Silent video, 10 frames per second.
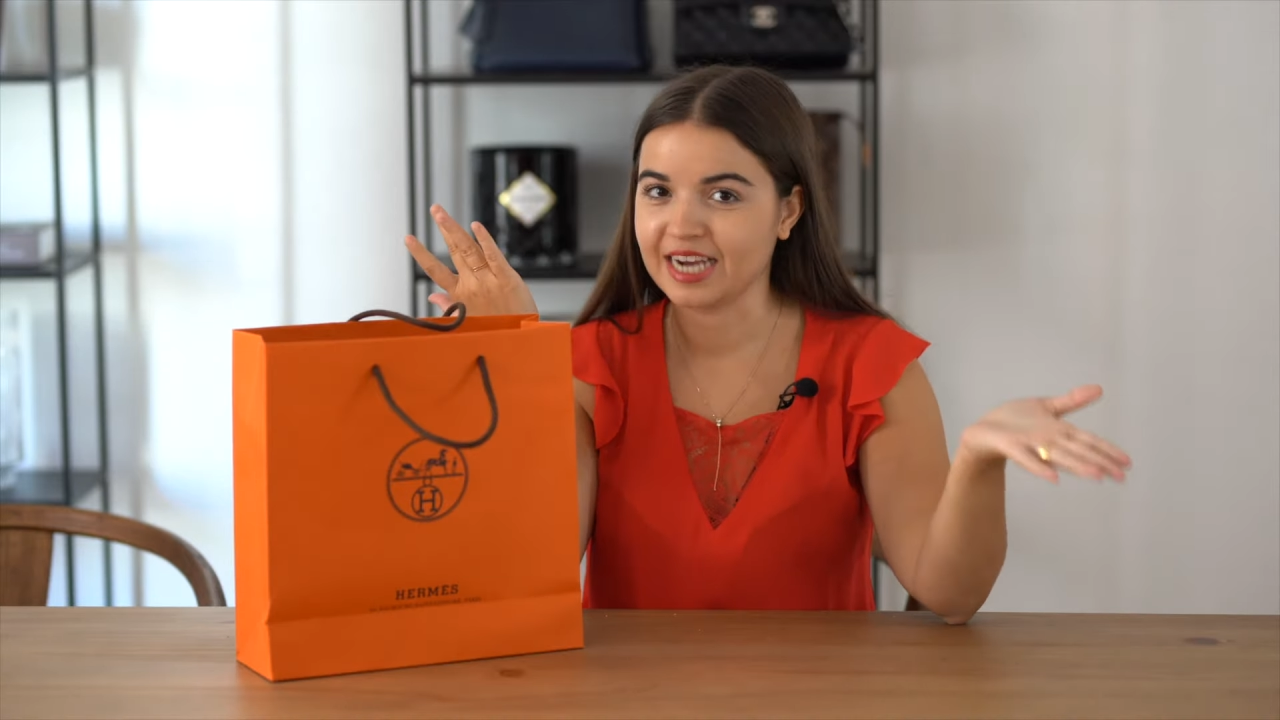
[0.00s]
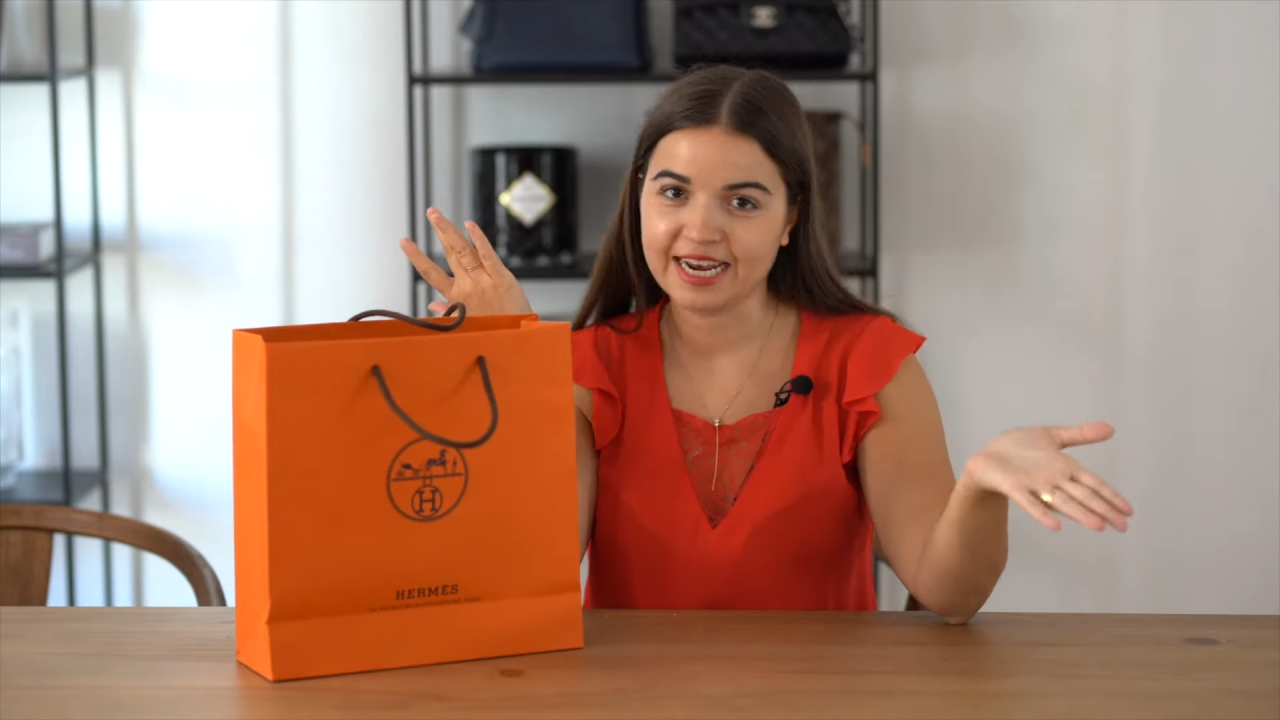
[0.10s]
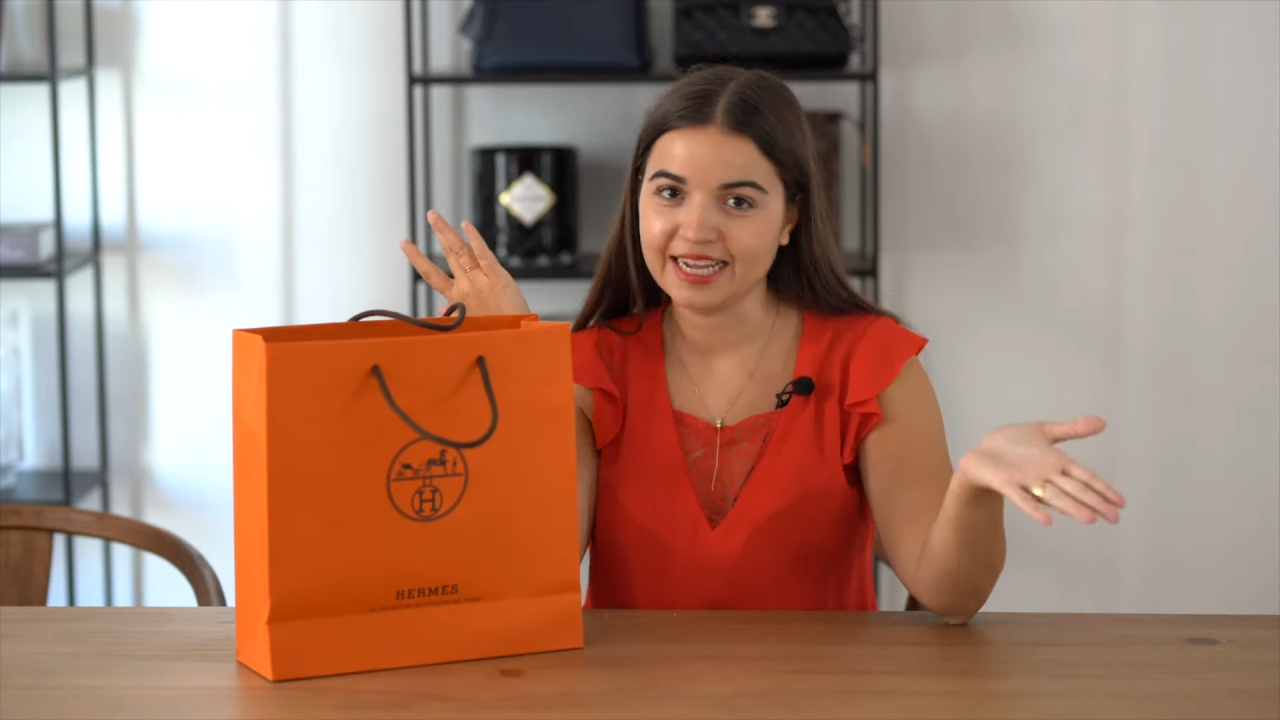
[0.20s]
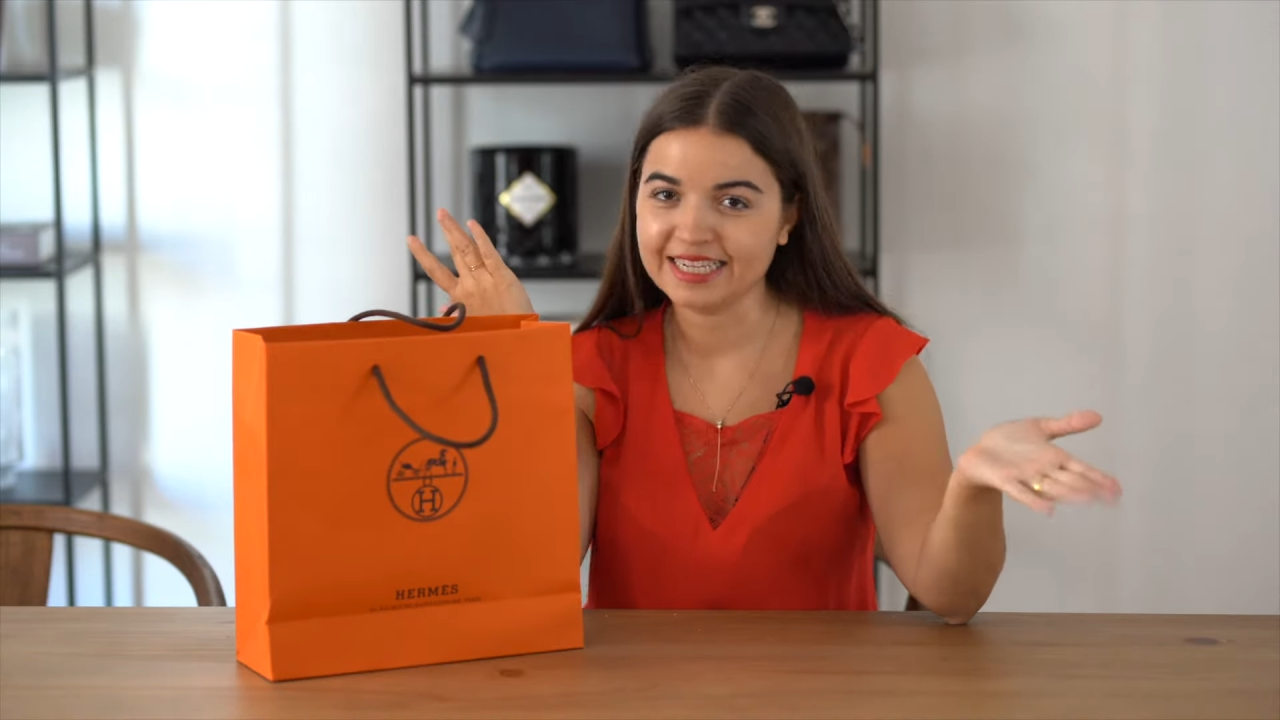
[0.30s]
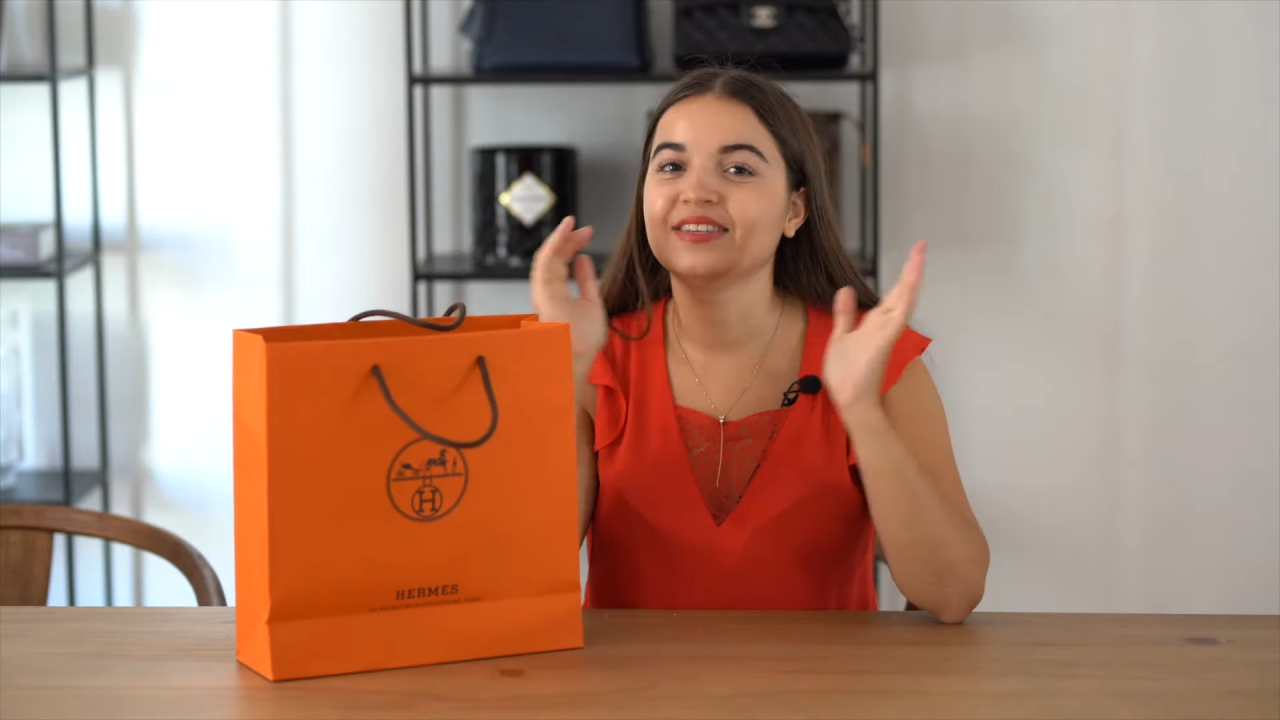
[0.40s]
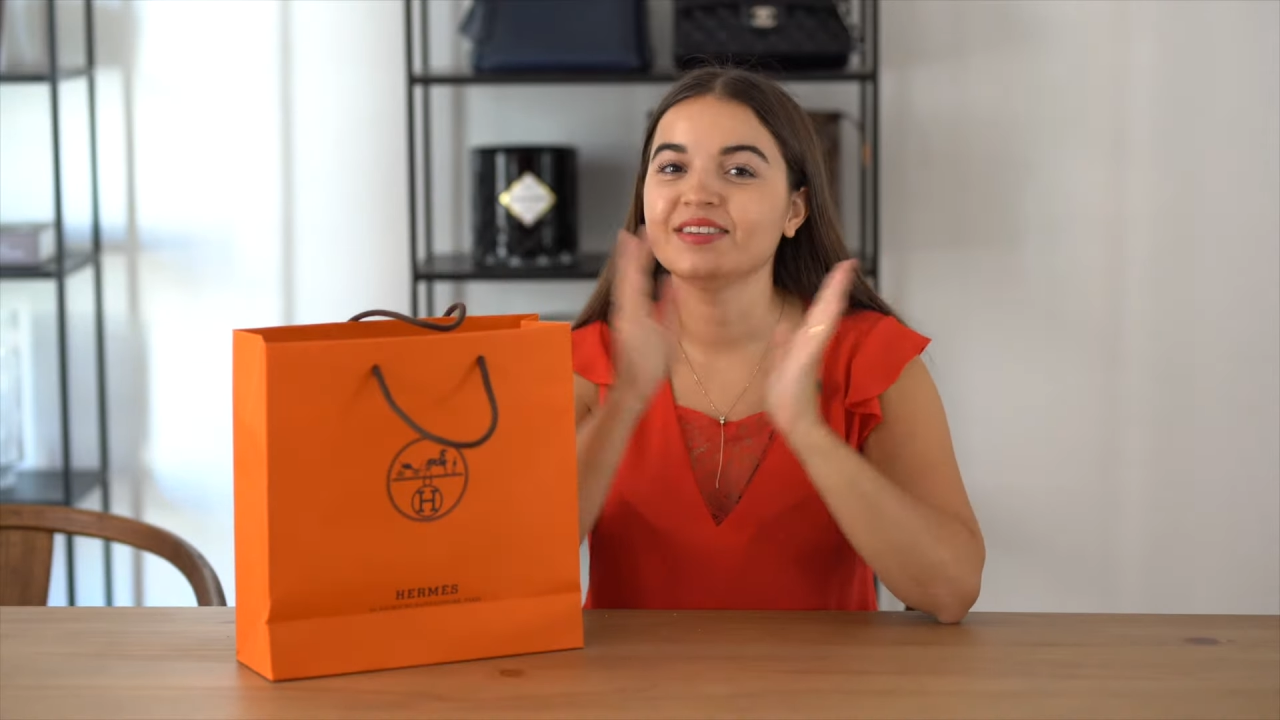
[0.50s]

channel.